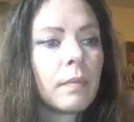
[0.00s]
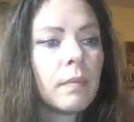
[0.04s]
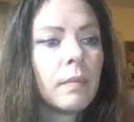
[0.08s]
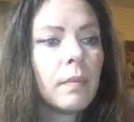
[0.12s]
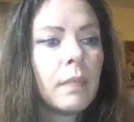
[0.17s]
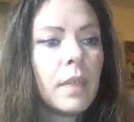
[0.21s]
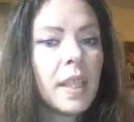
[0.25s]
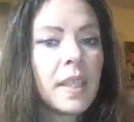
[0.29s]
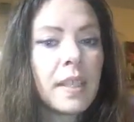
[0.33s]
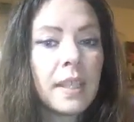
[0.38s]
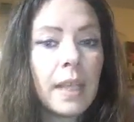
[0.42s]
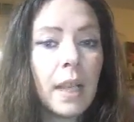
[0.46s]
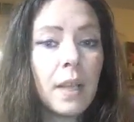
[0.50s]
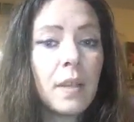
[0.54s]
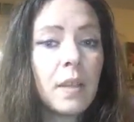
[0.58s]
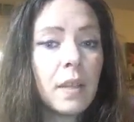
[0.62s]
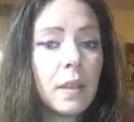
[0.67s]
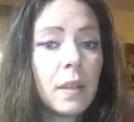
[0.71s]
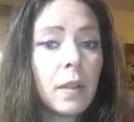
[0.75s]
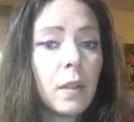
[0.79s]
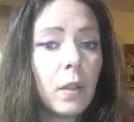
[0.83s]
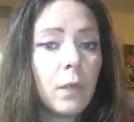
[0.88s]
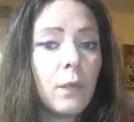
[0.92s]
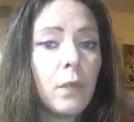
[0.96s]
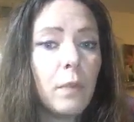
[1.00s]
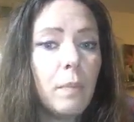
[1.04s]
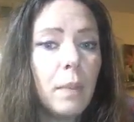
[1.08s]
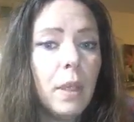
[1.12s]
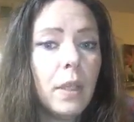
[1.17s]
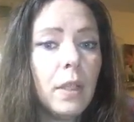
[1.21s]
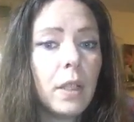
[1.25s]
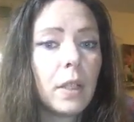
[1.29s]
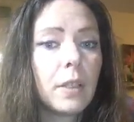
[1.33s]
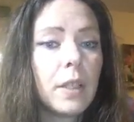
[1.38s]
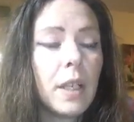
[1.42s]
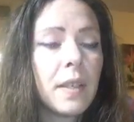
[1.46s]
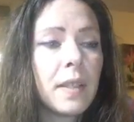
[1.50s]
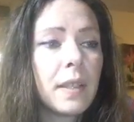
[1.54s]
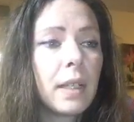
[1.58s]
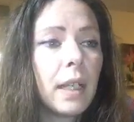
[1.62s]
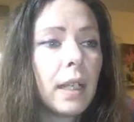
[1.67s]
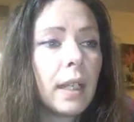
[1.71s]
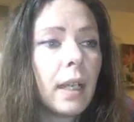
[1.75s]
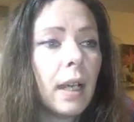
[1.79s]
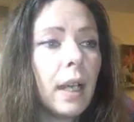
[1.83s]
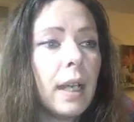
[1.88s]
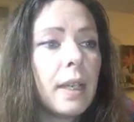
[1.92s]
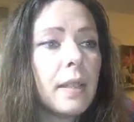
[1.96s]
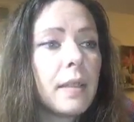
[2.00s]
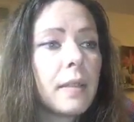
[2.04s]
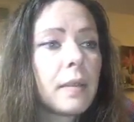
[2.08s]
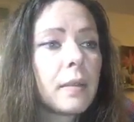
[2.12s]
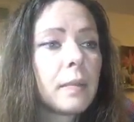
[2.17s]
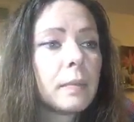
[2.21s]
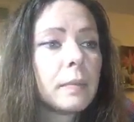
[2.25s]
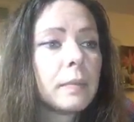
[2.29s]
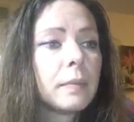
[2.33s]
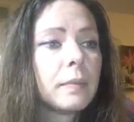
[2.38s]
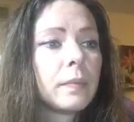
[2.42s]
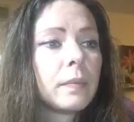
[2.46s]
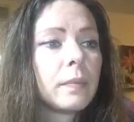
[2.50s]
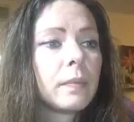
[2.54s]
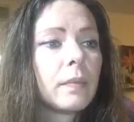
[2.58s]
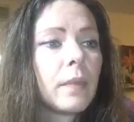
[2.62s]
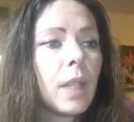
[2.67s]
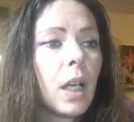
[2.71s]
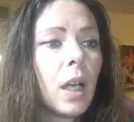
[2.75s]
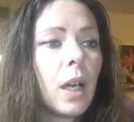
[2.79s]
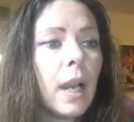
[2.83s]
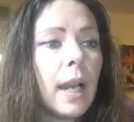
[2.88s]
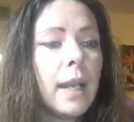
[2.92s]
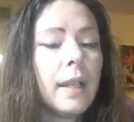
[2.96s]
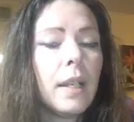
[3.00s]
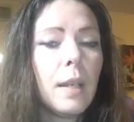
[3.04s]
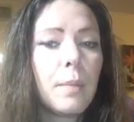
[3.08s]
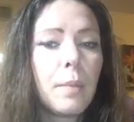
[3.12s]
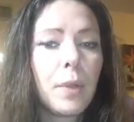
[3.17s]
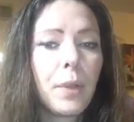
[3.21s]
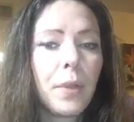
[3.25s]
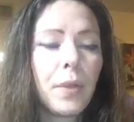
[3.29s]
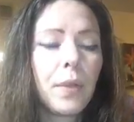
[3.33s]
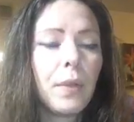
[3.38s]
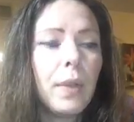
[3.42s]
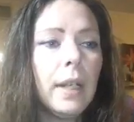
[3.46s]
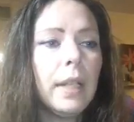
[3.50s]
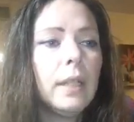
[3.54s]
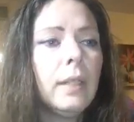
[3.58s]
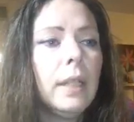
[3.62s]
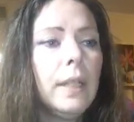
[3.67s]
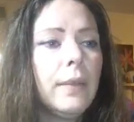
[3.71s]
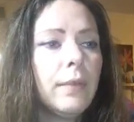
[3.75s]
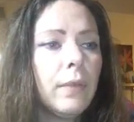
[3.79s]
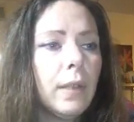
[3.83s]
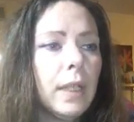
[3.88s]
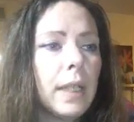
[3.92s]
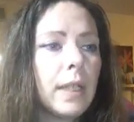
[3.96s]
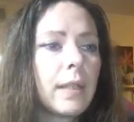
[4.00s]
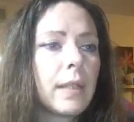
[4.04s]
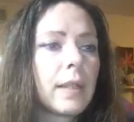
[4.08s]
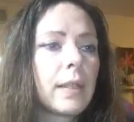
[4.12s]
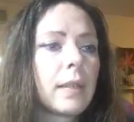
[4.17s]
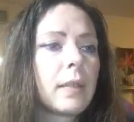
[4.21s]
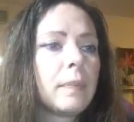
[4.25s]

This sounds a little familiar, doesn't it, guys? All right, number 3, leaflets.